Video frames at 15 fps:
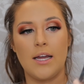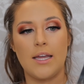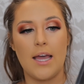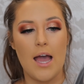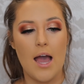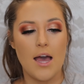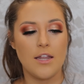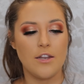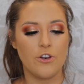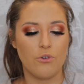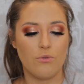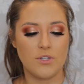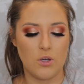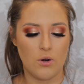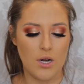Again, there
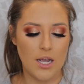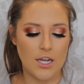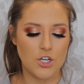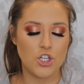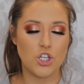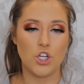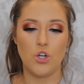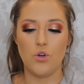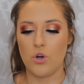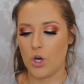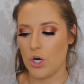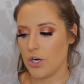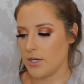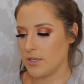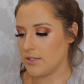was only like 2
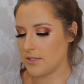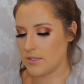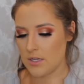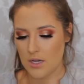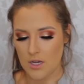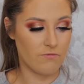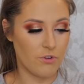colors.